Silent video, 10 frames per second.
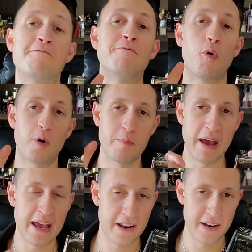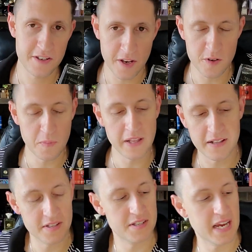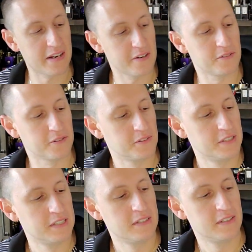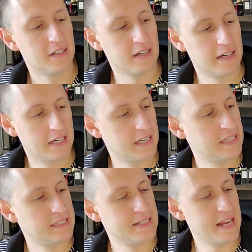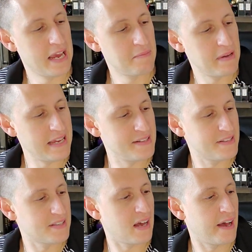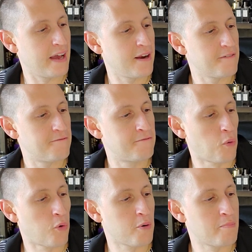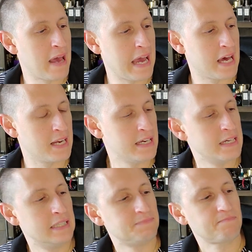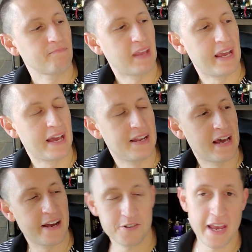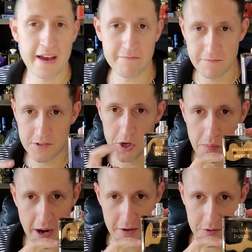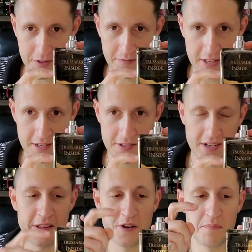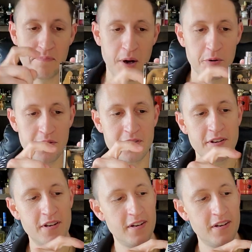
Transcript: for Man, excuse me. That's the technical uh, name, Inside for Man. And I actually have two bottles of this, and they're both